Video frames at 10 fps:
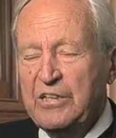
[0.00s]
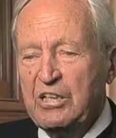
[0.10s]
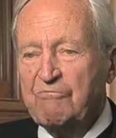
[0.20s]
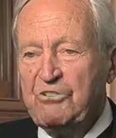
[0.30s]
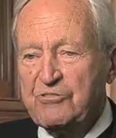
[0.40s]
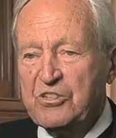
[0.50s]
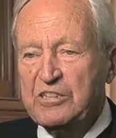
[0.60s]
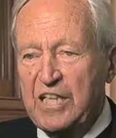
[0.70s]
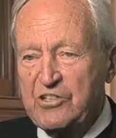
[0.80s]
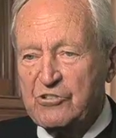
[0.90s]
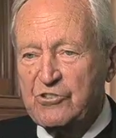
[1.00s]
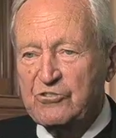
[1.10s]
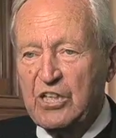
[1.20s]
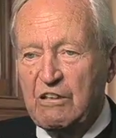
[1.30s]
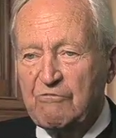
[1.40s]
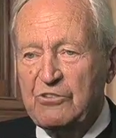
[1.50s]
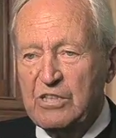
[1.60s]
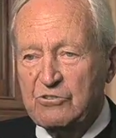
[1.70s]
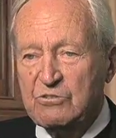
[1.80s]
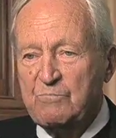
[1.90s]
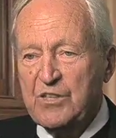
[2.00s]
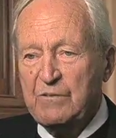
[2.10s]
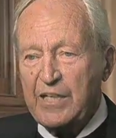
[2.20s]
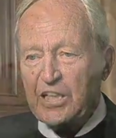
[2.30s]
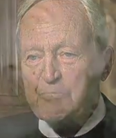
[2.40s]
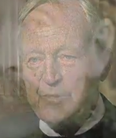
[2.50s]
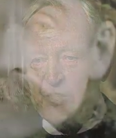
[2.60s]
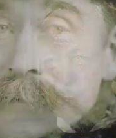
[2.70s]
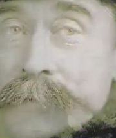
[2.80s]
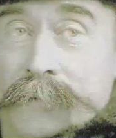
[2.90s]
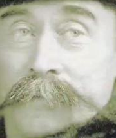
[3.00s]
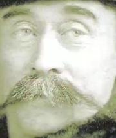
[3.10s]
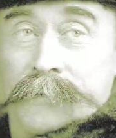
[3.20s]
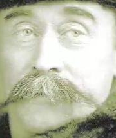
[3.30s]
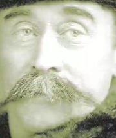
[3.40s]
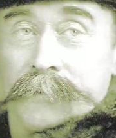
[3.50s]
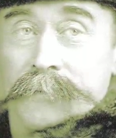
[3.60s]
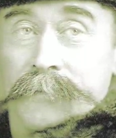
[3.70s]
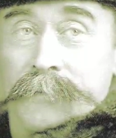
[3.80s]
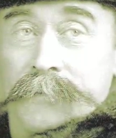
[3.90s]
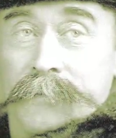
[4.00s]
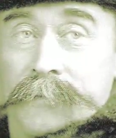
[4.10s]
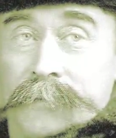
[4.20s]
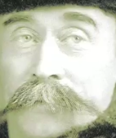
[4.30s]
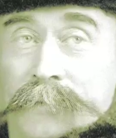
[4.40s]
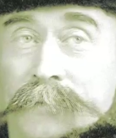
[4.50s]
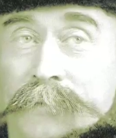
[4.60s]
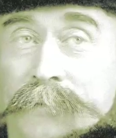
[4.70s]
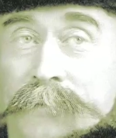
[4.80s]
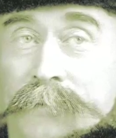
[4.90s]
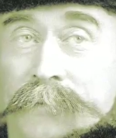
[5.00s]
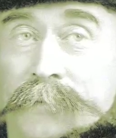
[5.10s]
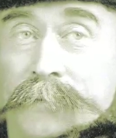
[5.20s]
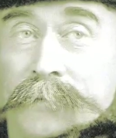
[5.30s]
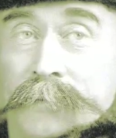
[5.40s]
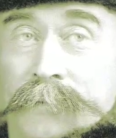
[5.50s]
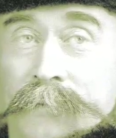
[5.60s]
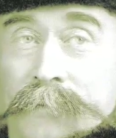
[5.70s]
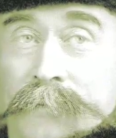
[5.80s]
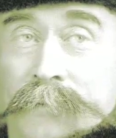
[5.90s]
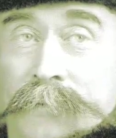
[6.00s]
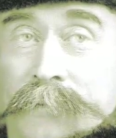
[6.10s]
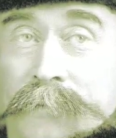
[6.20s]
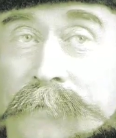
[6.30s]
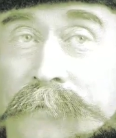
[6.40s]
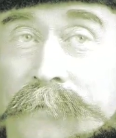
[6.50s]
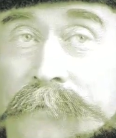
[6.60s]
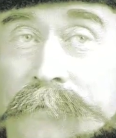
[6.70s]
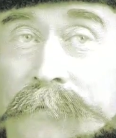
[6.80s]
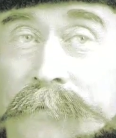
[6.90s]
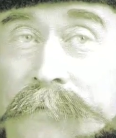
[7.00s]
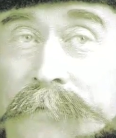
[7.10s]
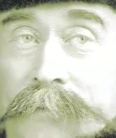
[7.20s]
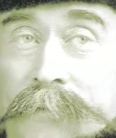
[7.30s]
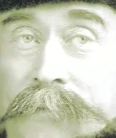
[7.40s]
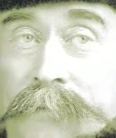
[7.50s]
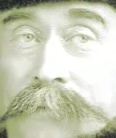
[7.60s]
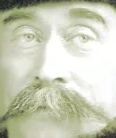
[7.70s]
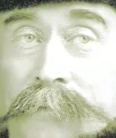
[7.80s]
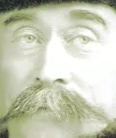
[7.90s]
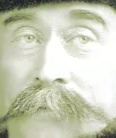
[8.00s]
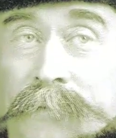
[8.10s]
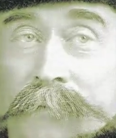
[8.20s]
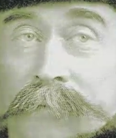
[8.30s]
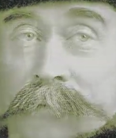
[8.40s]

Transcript: investigations of his expedition. Every single one, in the end, comes out Peary did exactly what he said he did.